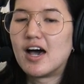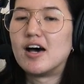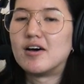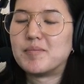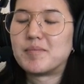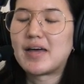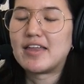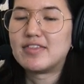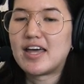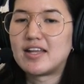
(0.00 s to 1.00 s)
Um,
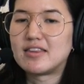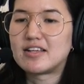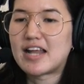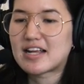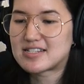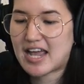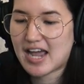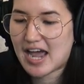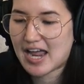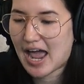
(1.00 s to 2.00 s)
and then the next
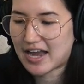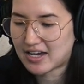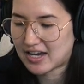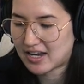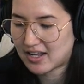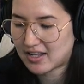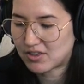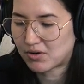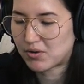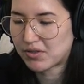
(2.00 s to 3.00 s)
day, I edited
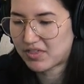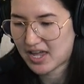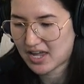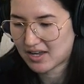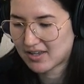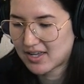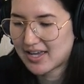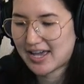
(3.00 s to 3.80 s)
it, the whole thing.